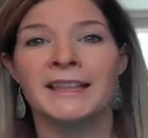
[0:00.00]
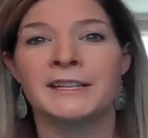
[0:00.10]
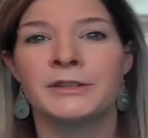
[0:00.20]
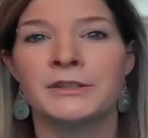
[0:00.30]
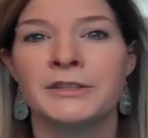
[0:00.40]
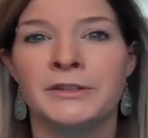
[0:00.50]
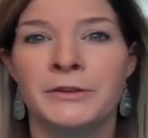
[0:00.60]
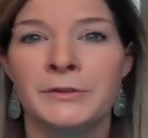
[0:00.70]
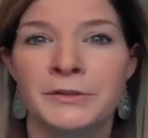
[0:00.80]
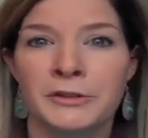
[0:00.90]
I like to
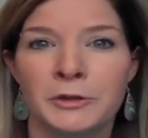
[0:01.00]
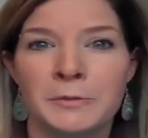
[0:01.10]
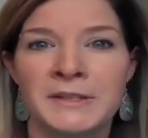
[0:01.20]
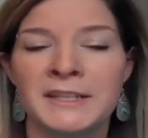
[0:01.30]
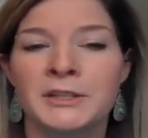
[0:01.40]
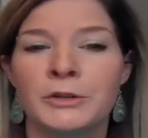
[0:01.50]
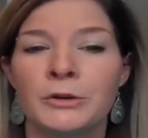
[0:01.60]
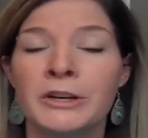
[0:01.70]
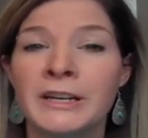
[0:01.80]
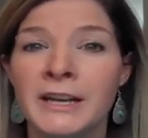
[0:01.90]
use groups is to
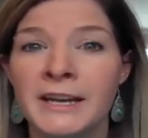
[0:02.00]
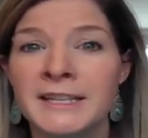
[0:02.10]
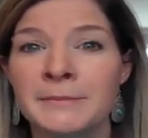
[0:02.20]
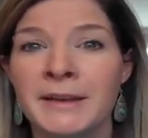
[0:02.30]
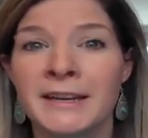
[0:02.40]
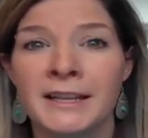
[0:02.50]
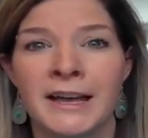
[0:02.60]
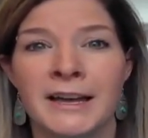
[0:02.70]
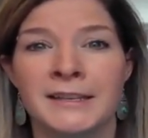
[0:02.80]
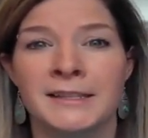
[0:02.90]
organize my
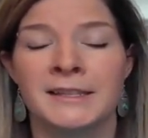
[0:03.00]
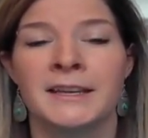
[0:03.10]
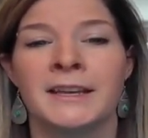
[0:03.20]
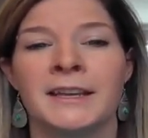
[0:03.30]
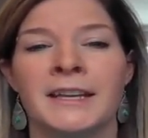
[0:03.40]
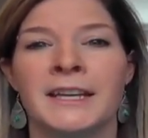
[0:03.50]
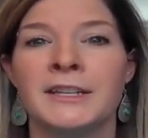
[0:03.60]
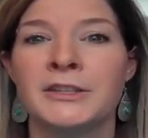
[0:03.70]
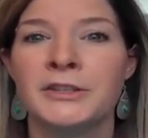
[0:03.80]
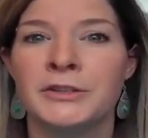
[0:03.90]
class
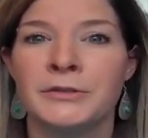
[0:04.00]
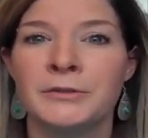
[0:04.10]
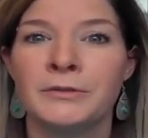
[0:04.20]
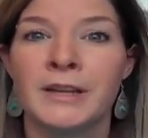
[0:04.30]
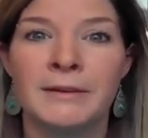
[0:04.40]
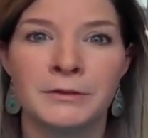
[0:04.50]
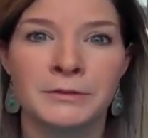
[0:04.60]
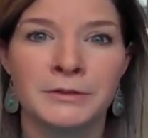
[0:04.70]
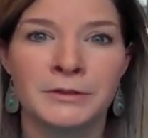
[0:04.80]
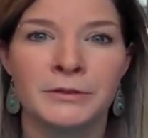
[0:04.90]
into
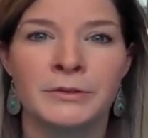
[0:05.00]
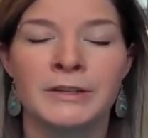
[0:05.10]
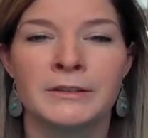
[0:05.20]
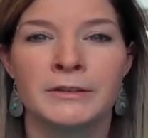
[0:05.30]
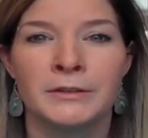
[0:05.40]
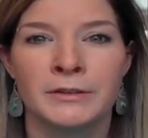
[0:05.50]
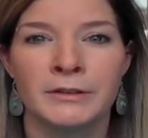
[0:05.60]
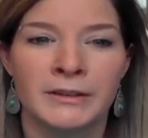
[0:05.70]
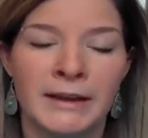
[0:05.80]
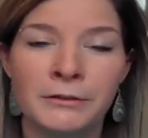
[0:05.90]
leveled
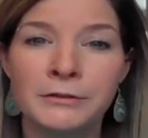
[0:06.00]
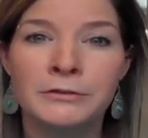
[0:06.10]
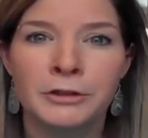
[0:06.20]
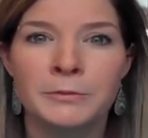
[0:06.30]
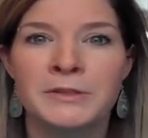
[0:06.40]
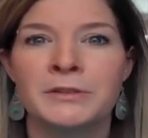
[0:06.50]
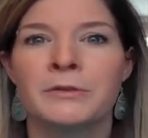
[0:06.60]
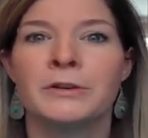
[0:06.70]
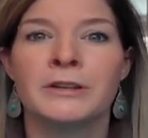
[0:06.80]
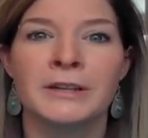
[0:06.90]
groups
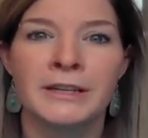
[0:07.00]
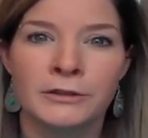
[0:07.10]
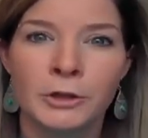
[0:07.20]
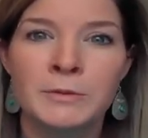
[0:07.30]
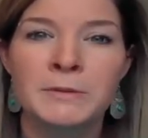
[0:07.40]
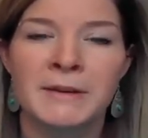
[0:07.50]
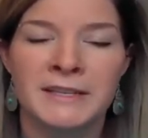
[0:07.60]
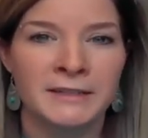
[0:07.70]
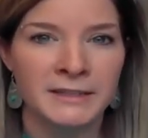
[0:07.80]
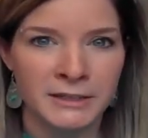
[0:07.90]
or groups
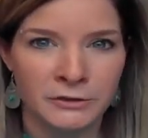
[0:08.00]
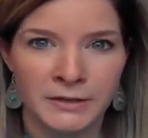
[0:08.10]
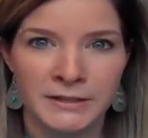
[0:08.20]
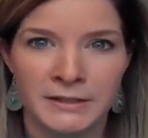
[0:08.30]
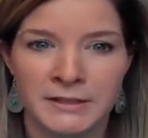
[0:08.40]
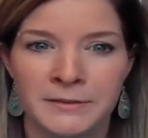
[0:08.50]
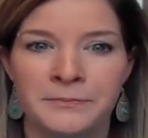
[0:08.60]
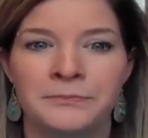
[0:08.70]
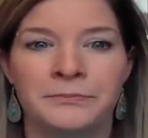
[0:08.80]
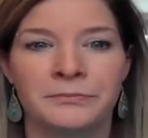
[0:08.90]
based on interests.